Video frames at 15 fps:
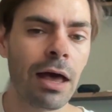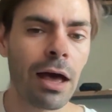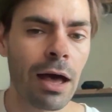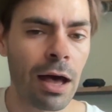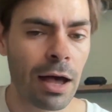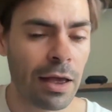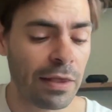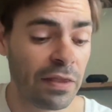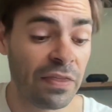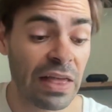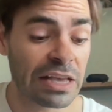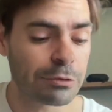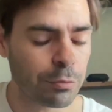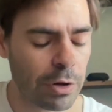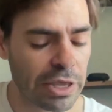And
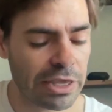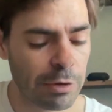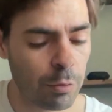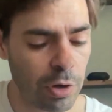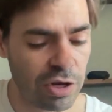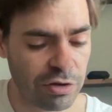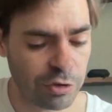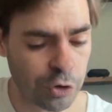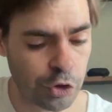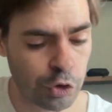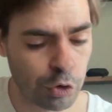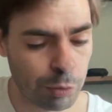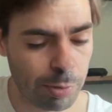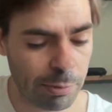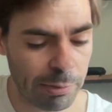that's why he went
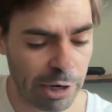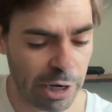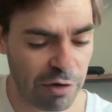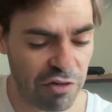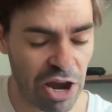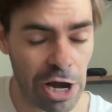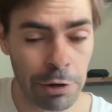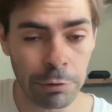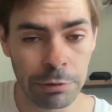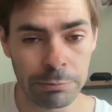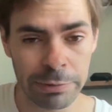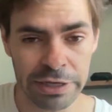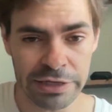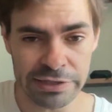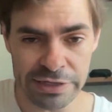super mega viral,
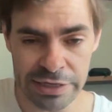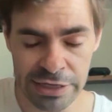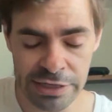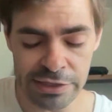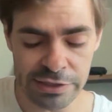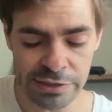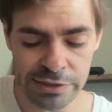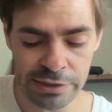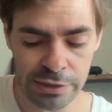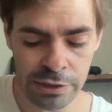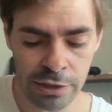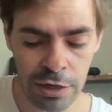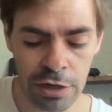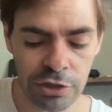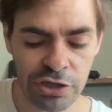because his
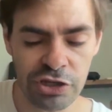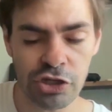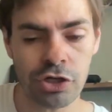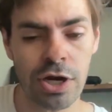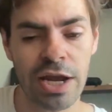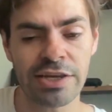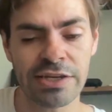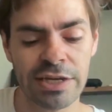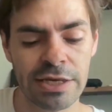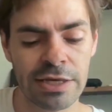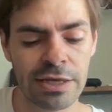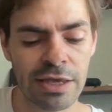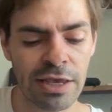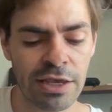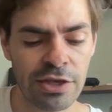content strategy
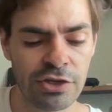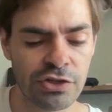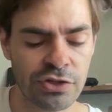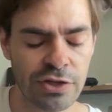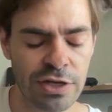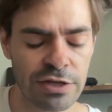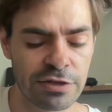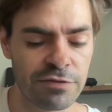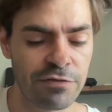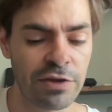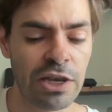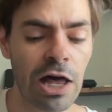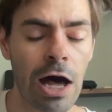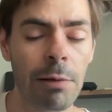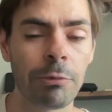is just
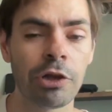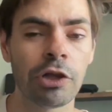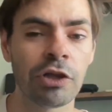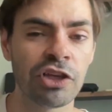phenomenal.